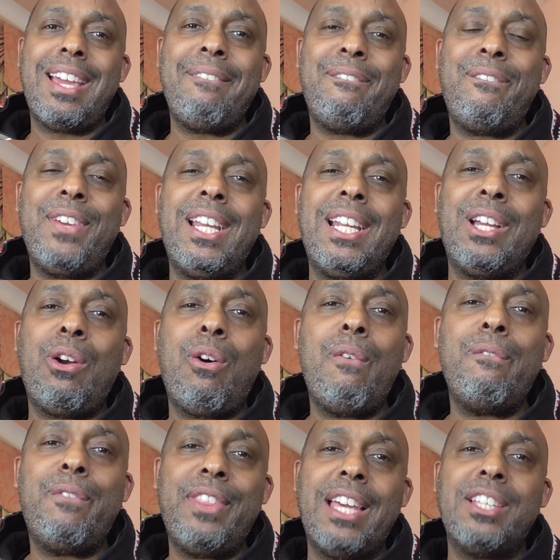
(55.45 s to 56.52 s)
and feeling
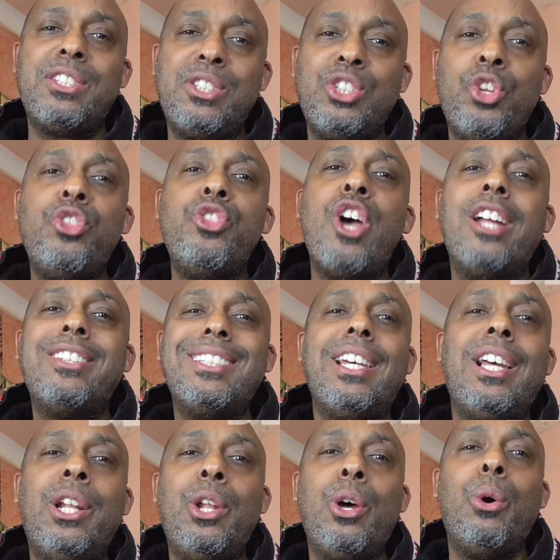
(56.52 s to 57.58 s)
confident that you're not
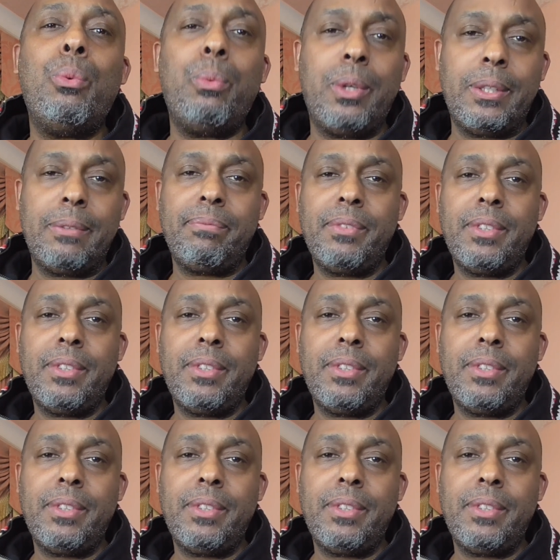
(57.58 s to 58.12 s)
alone.